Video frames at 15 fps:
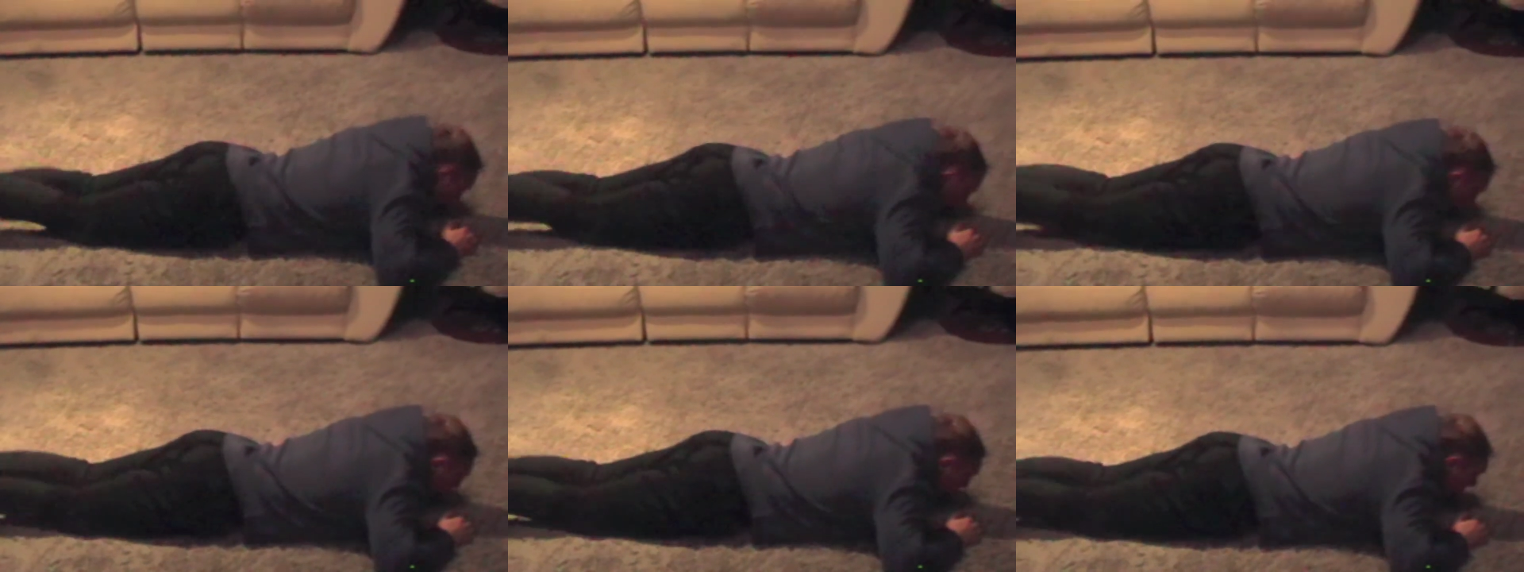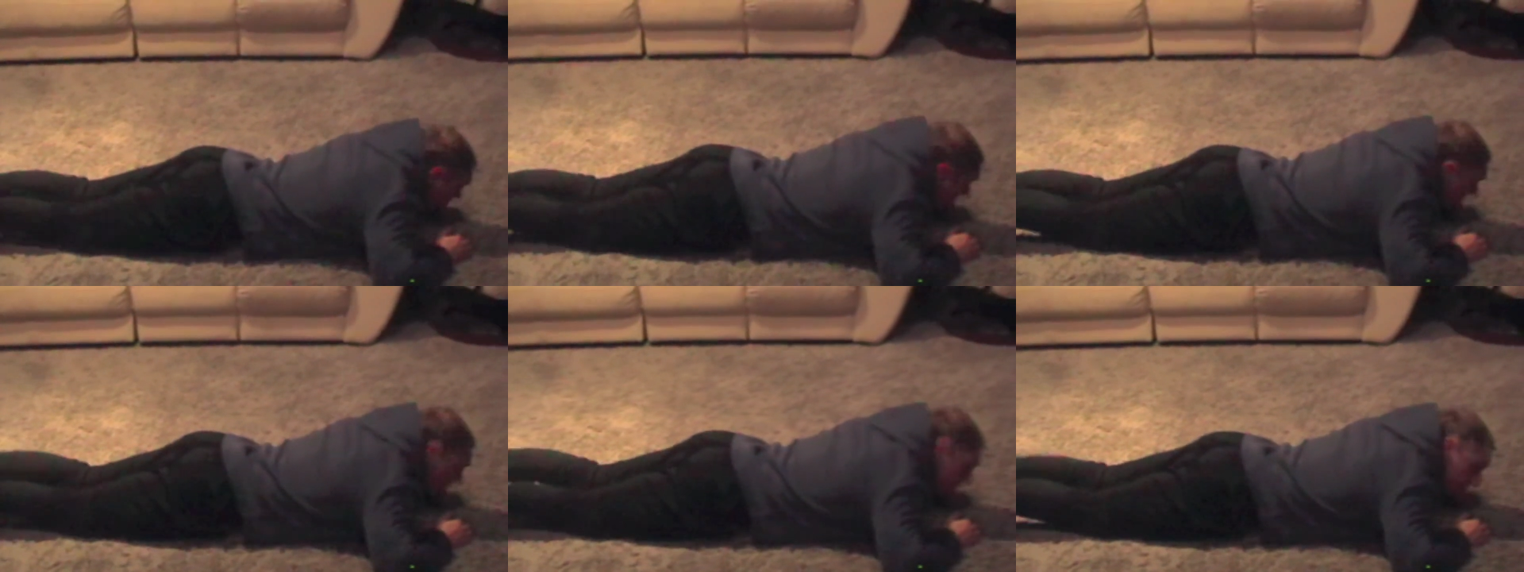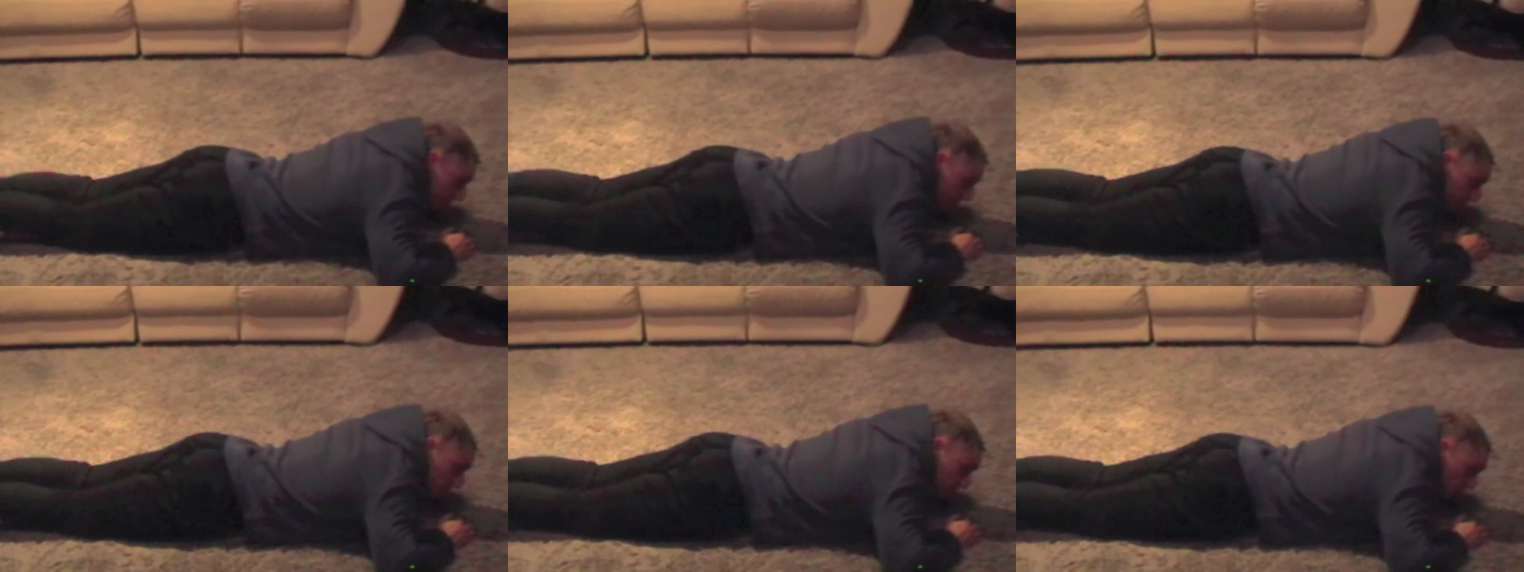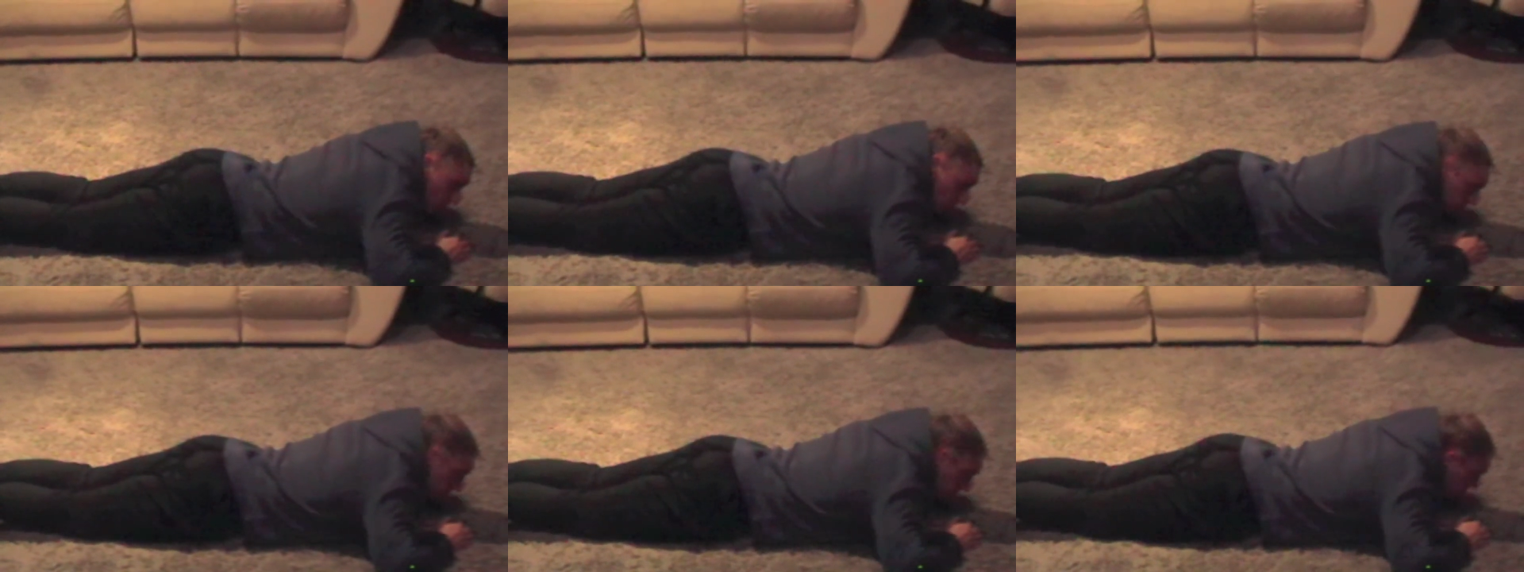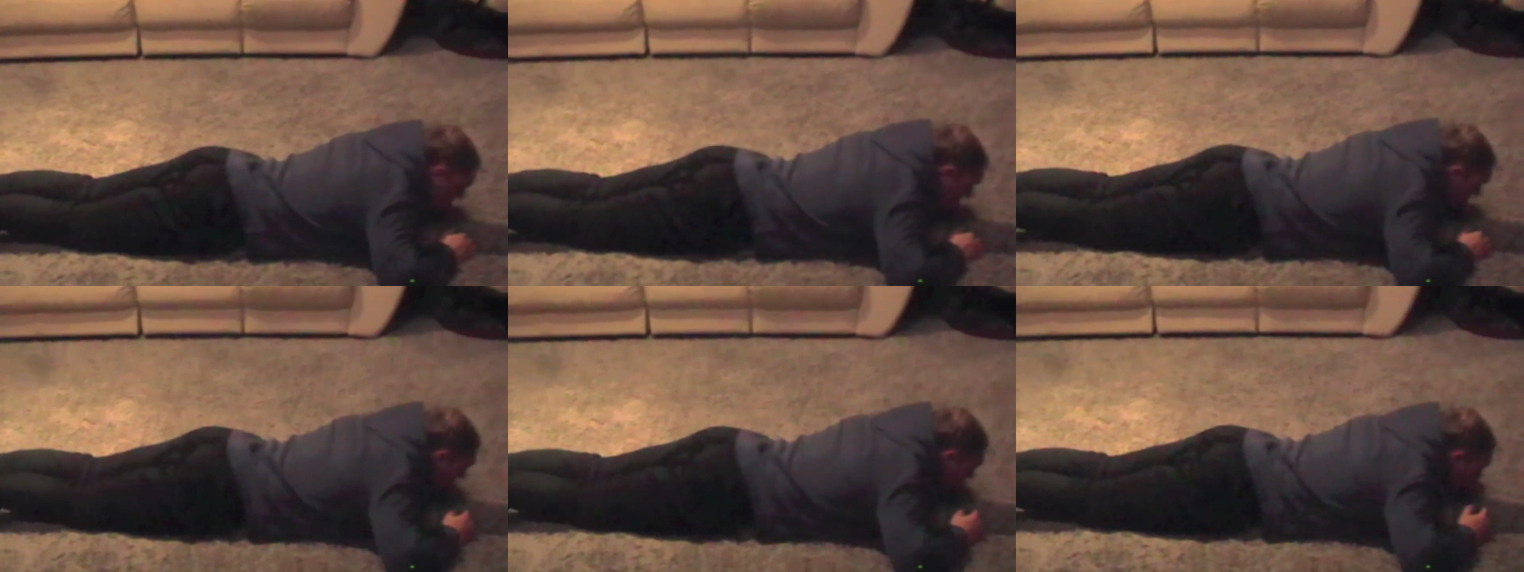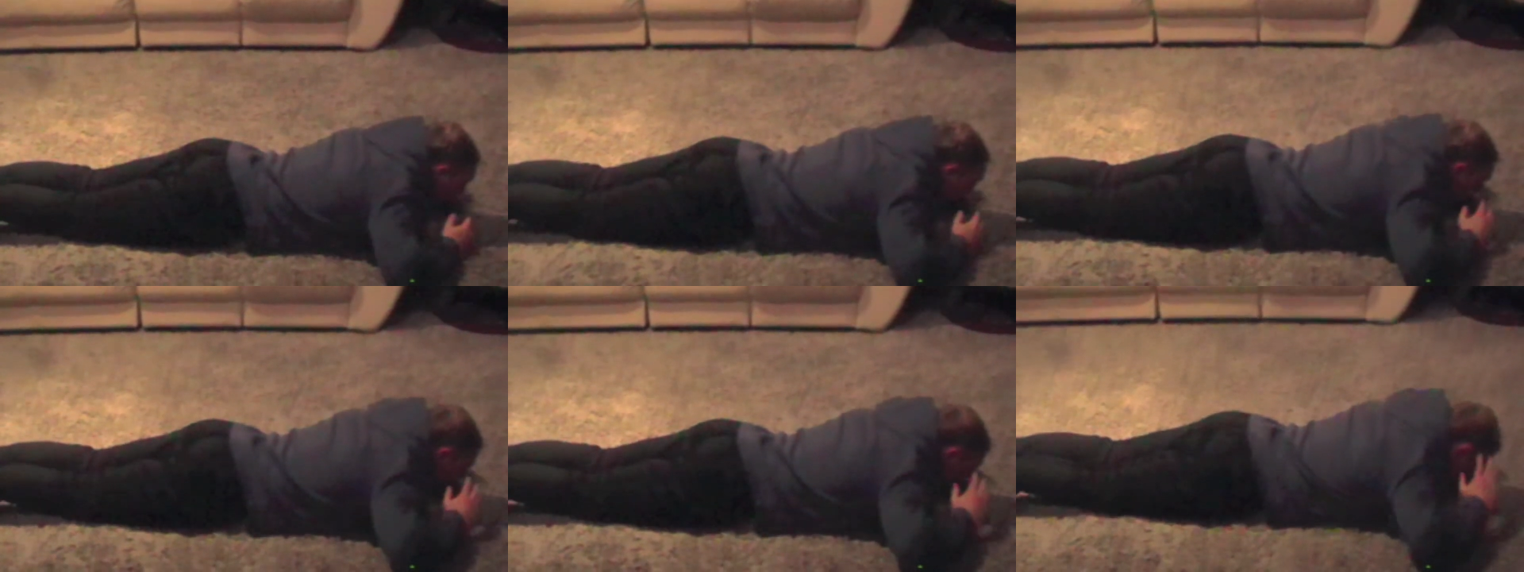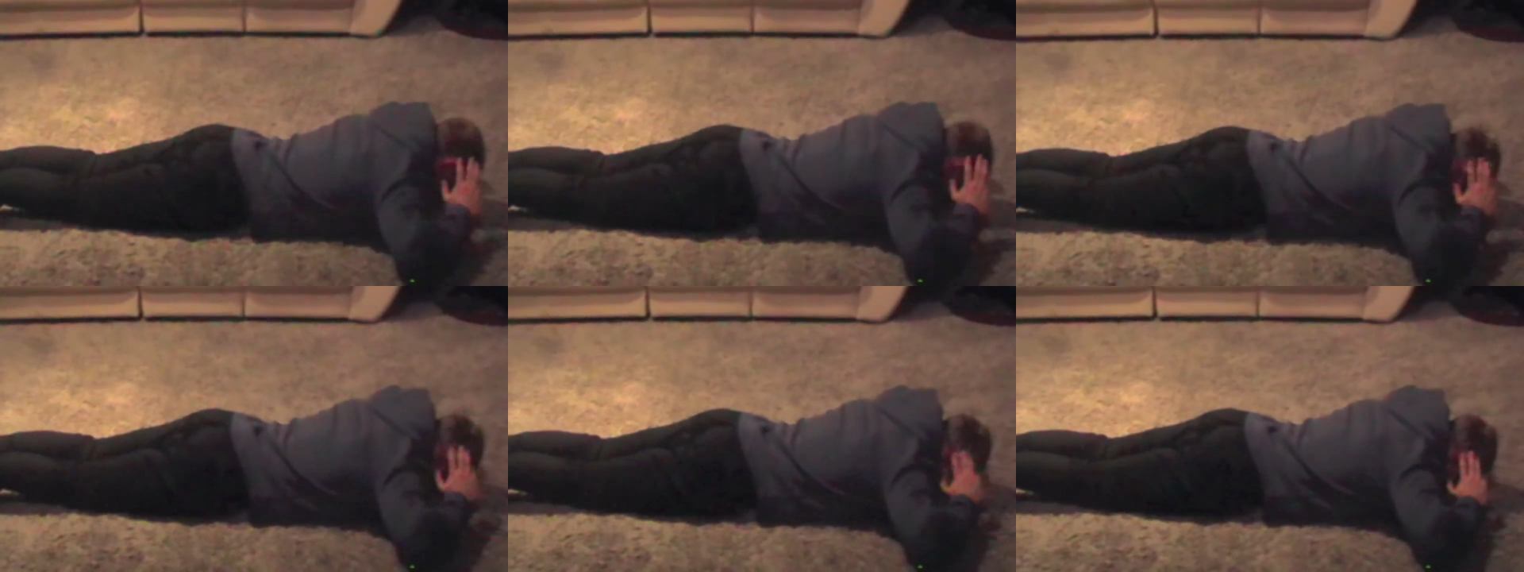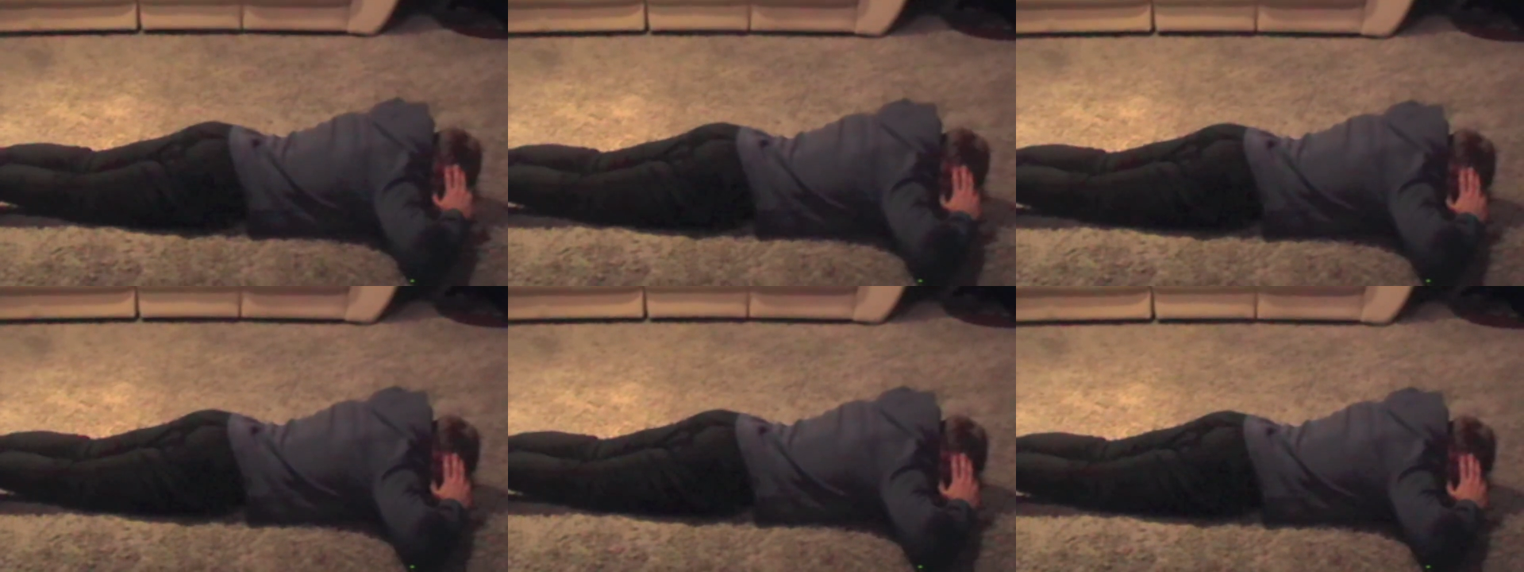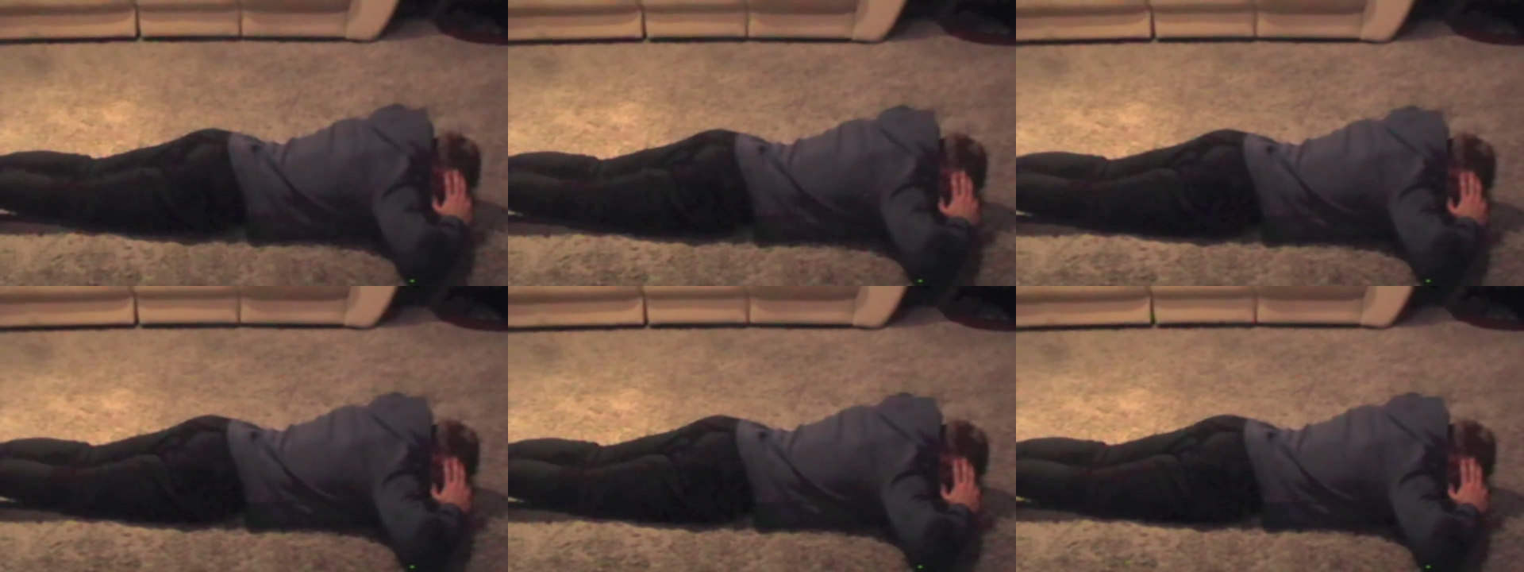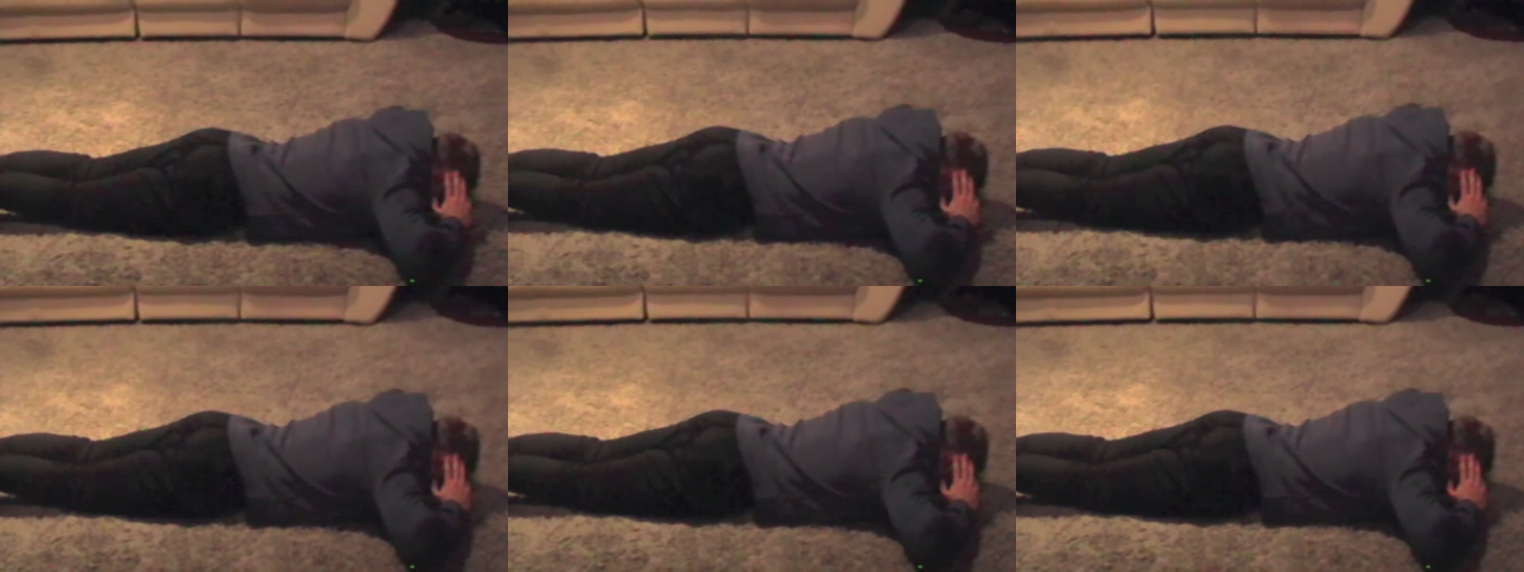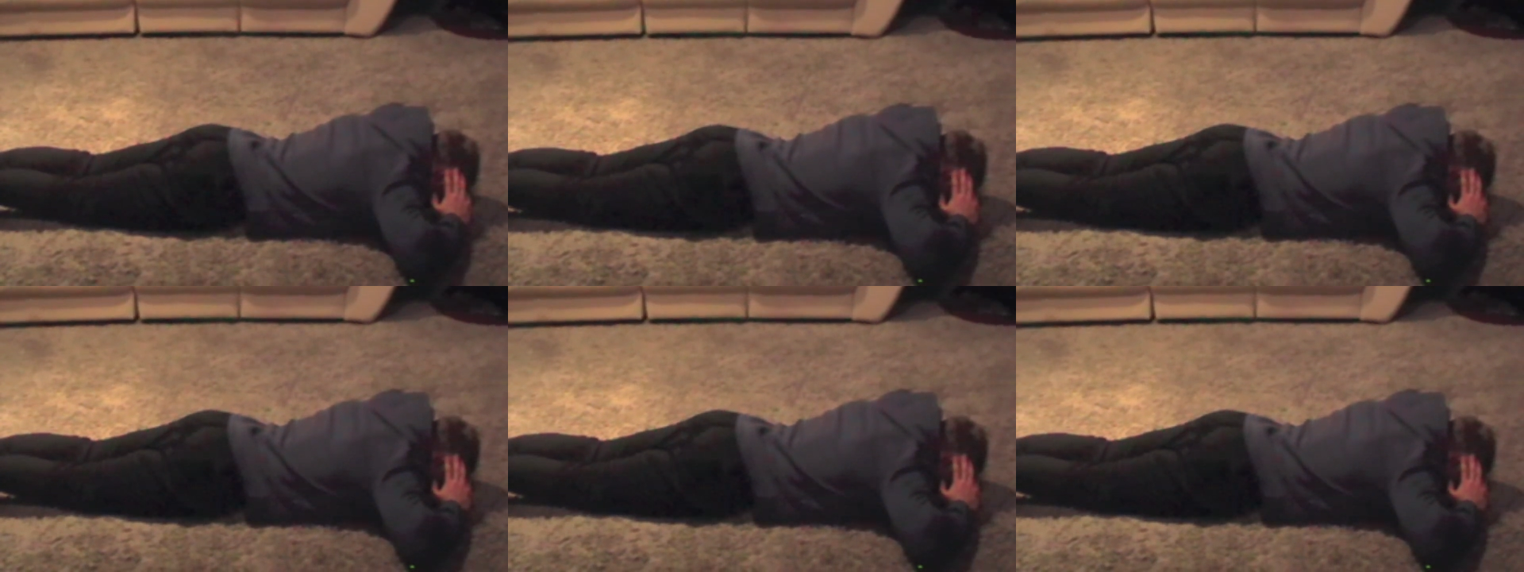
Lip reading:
(no speaker visible)